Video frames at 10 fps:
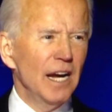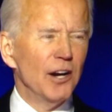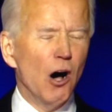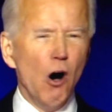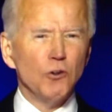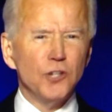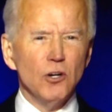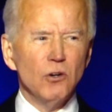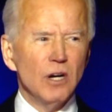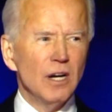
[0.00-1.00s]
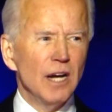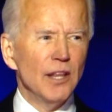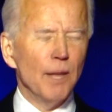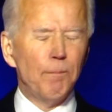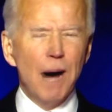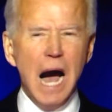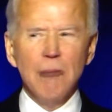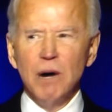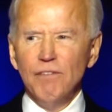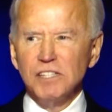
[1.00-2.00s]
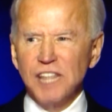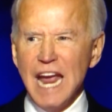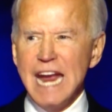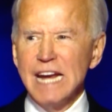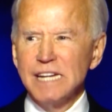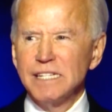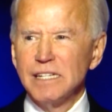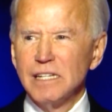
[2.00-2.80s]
and hold you in the palm of his hand.